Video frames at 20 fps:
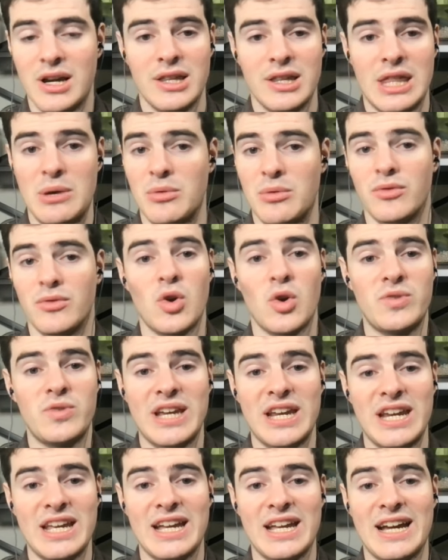They were
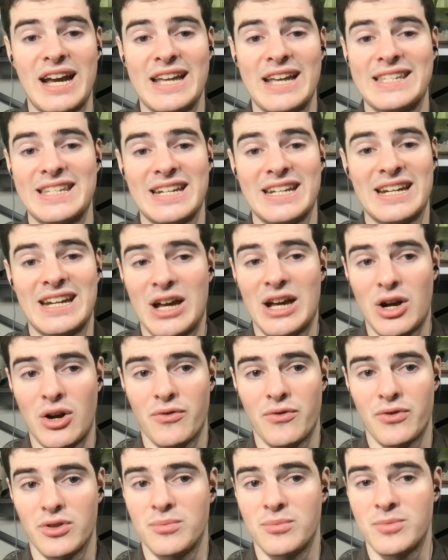rotating guys in and
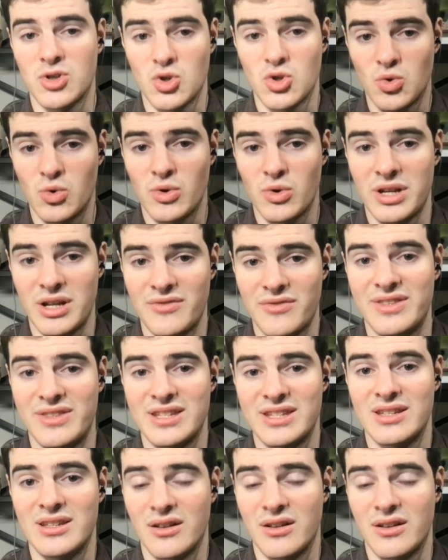out for the majority of the